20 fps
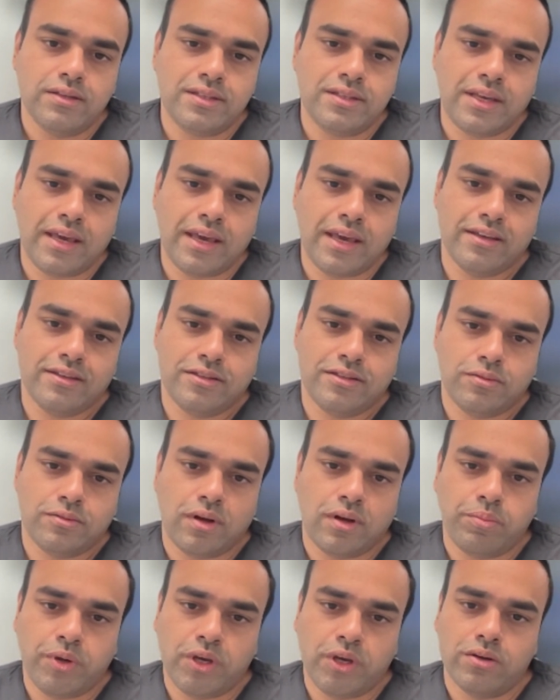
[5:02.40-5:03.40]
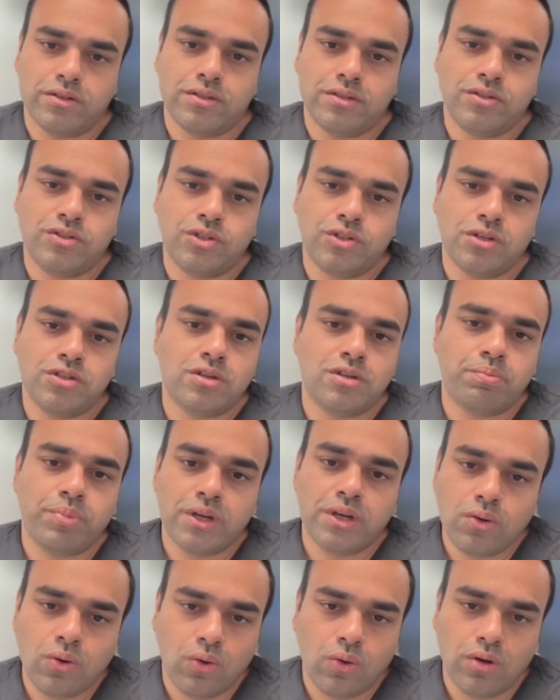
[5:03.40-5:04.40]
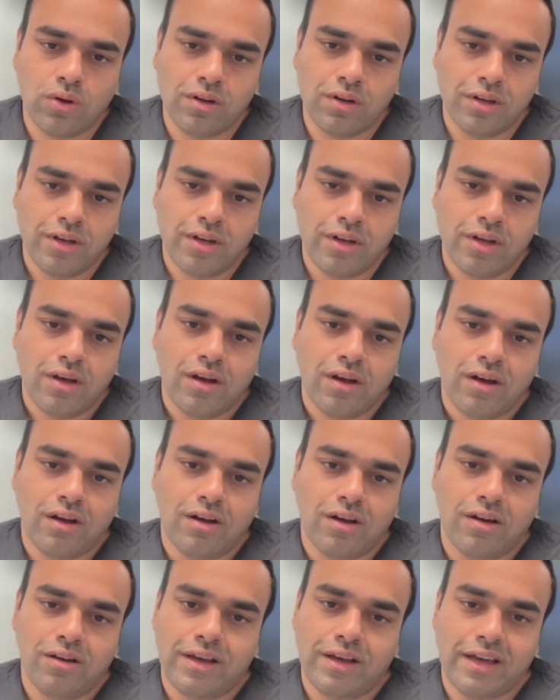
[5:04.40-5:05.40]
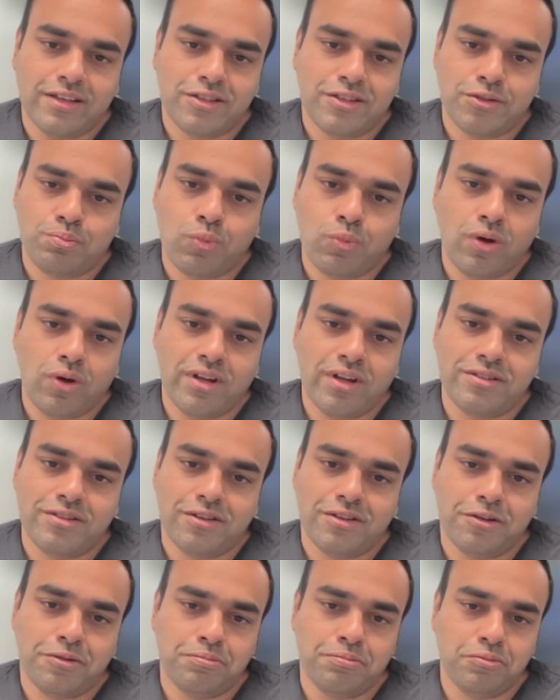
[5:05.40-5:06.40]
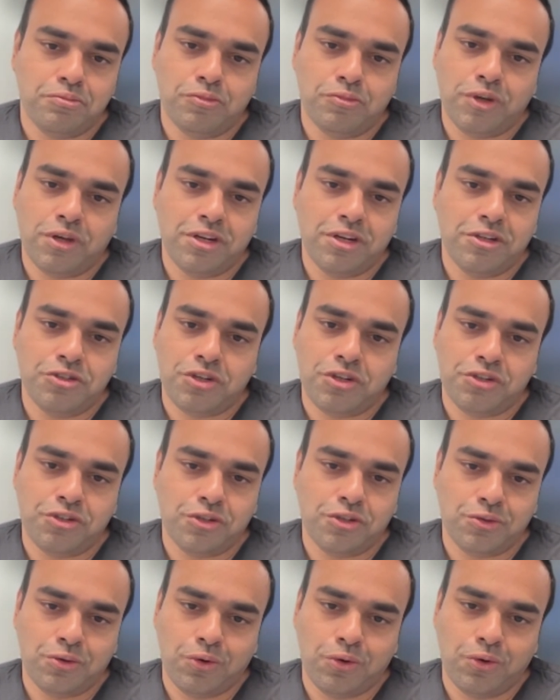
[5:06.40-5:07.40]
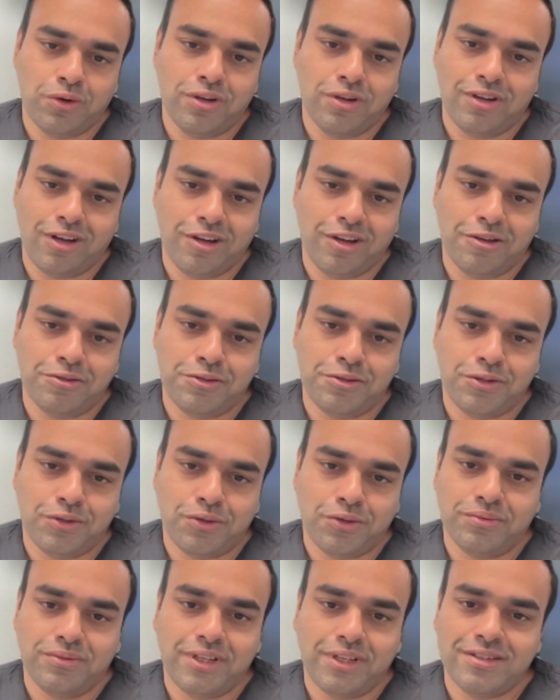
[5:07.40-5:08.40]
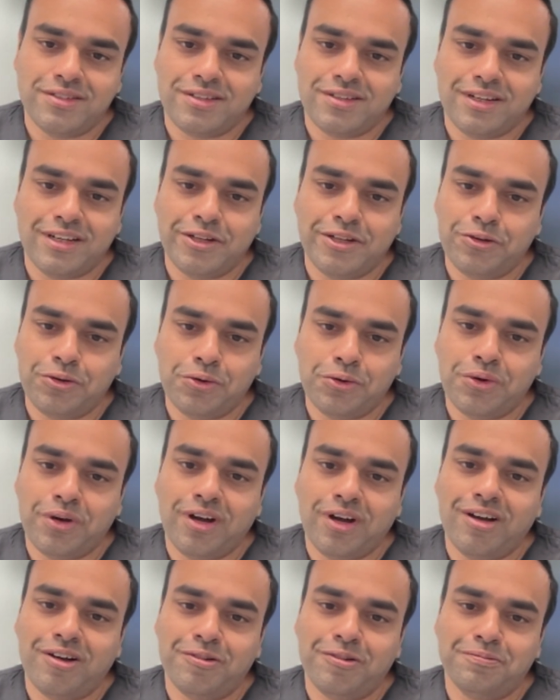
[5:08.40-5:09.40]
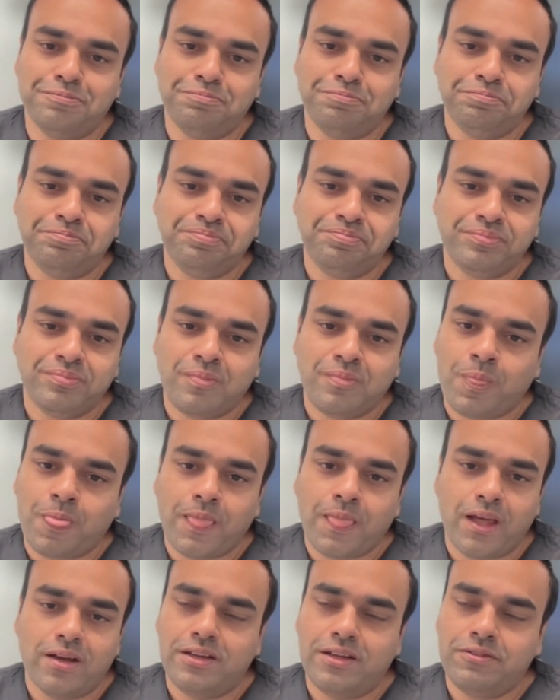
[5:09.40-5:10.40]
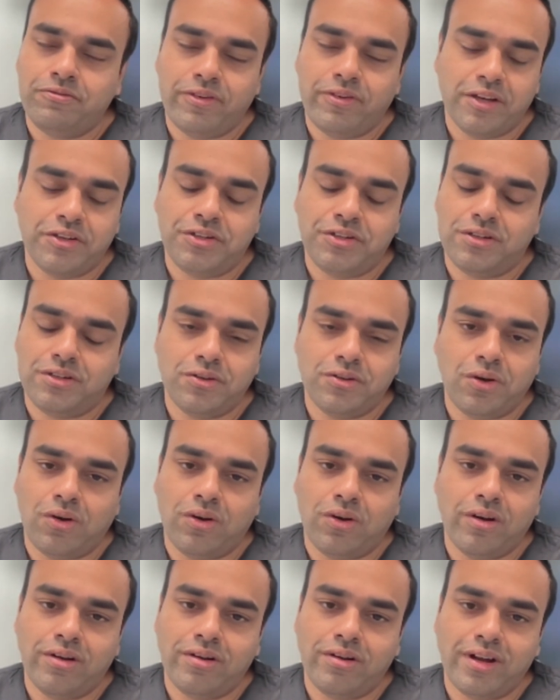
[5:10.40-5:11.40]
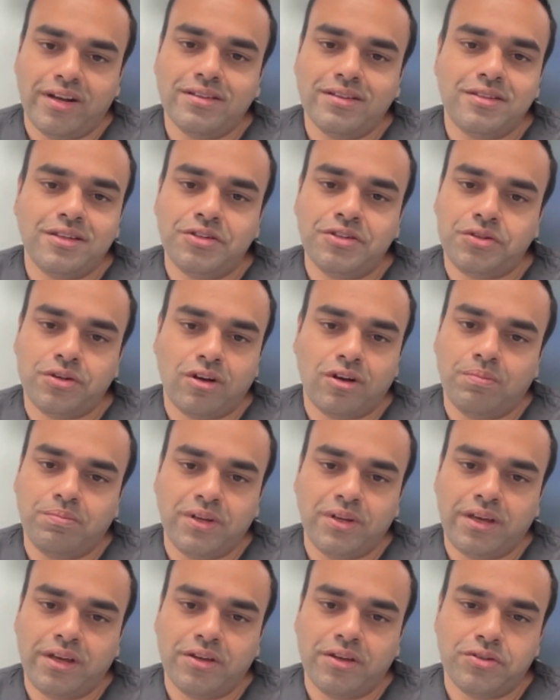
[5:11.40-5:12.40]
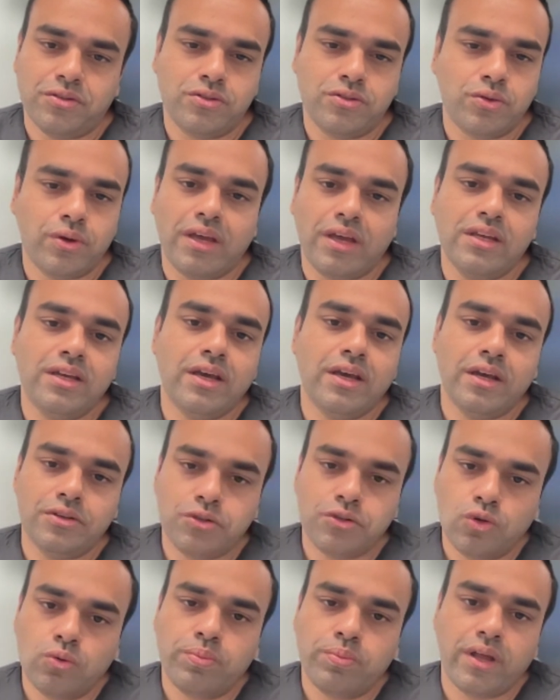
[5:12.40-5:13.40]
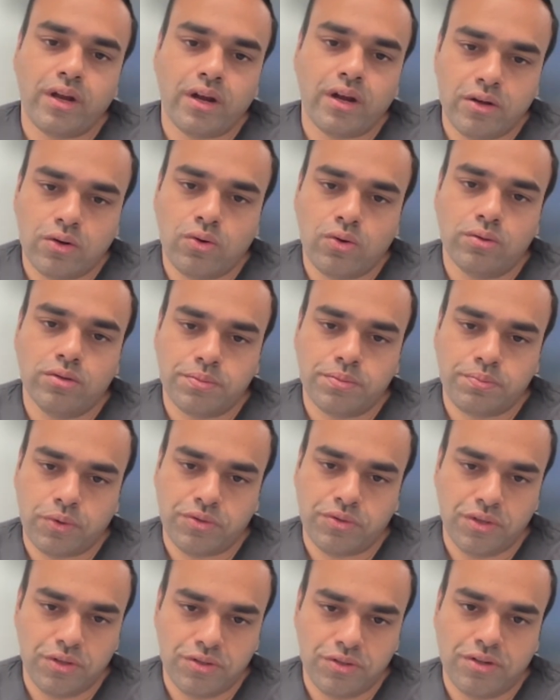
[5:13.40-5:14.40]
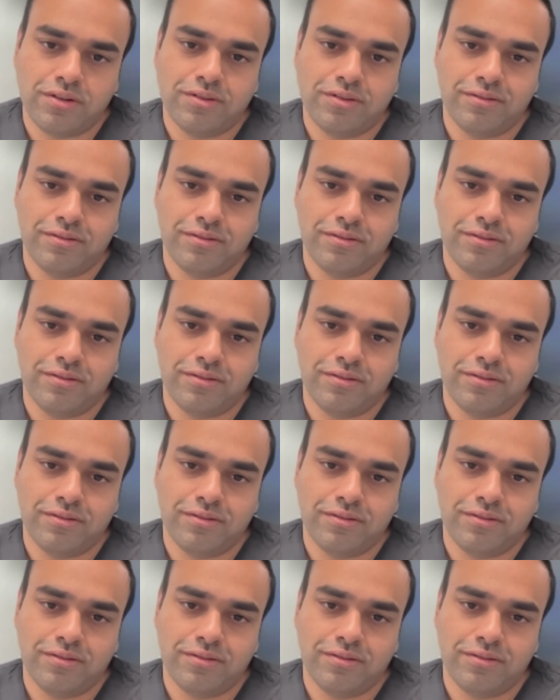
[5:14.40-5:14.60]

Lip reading: case, because it's just a pinhole, as small as an injection hole, so there's really no infection or anesthesia complications. So any age group can undergo this procedure,